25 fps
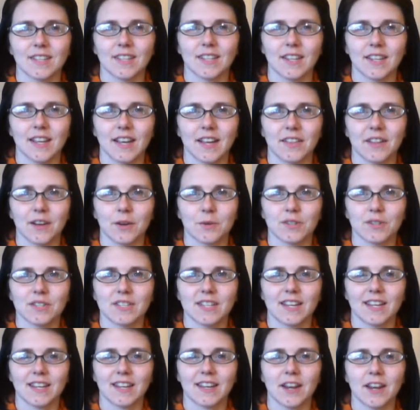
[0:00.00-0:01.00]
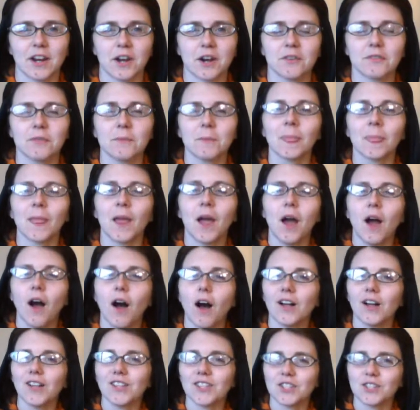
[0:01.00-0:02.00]
that was taken care of.
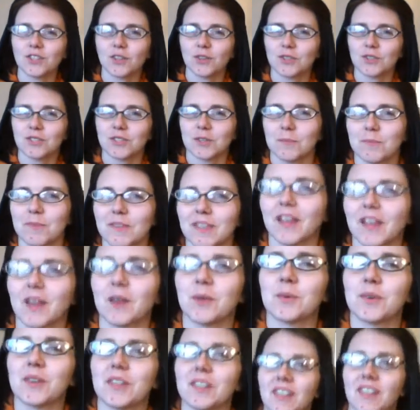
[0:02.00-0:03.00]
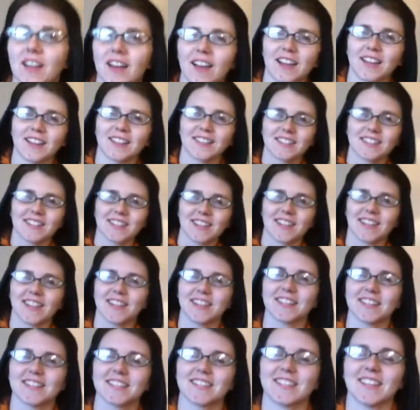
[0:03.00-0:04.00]
Also, something I realized
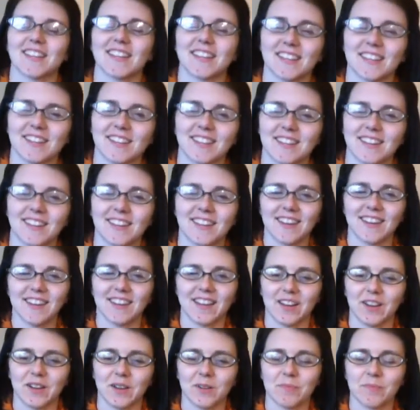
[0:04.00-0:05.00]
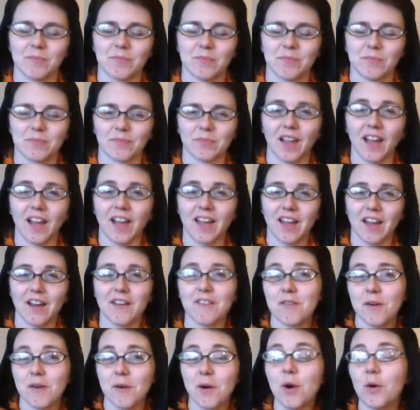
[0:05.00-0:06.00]
is that
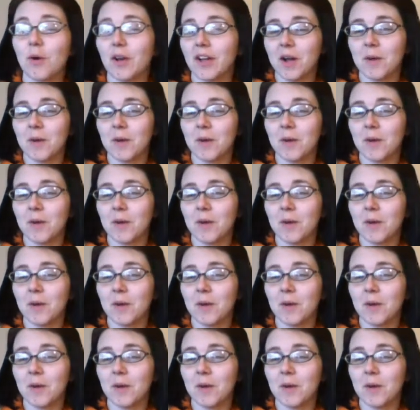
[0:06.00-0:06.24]
I